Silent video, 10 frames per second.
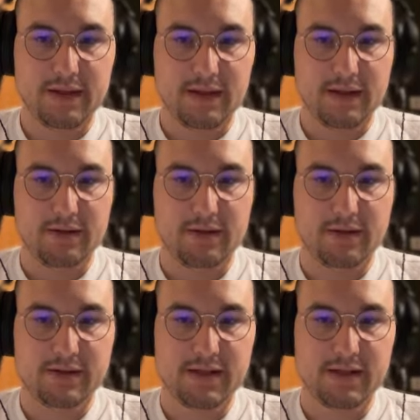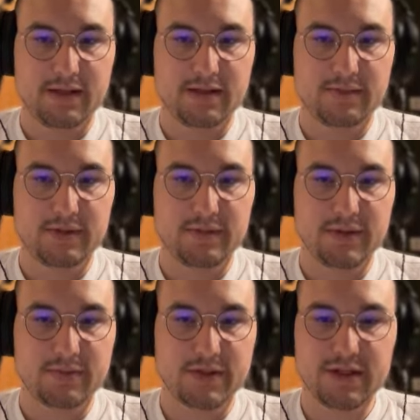and you can see this pretty much
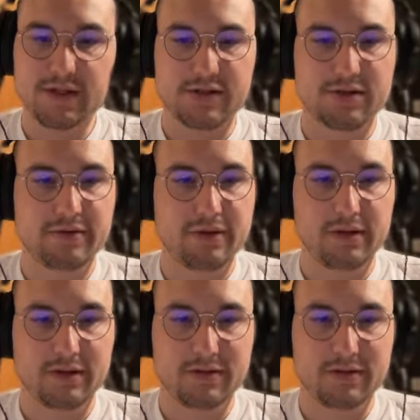percentage and everything.